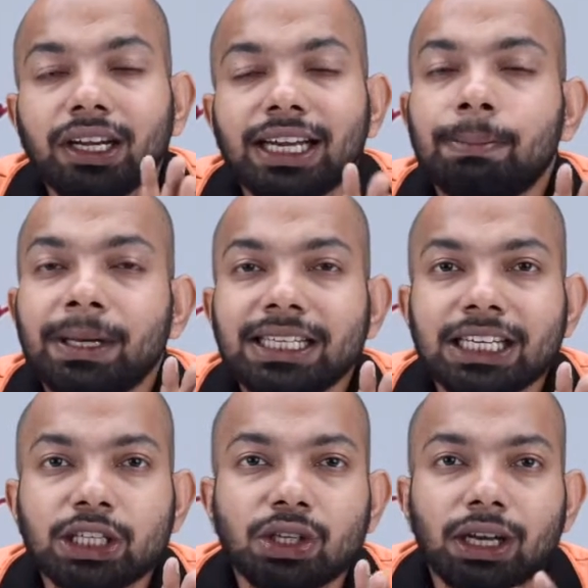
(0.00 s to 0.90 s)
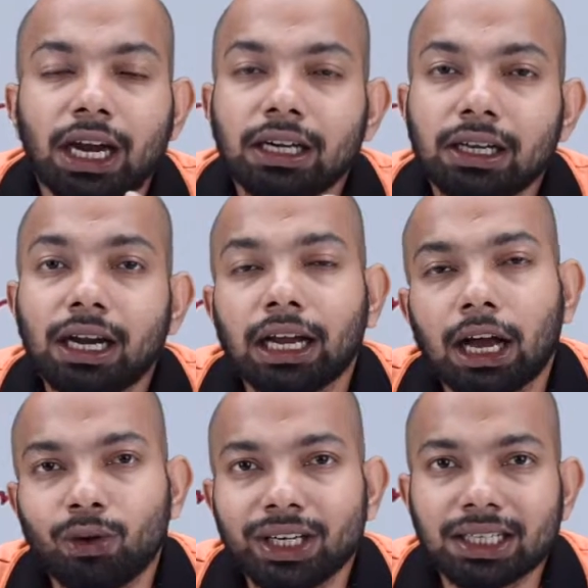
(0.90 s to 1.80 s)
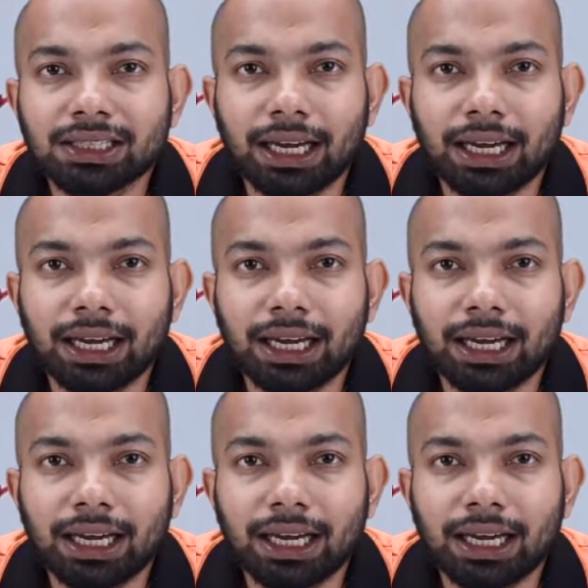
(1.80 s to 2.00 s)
depreciation under accounting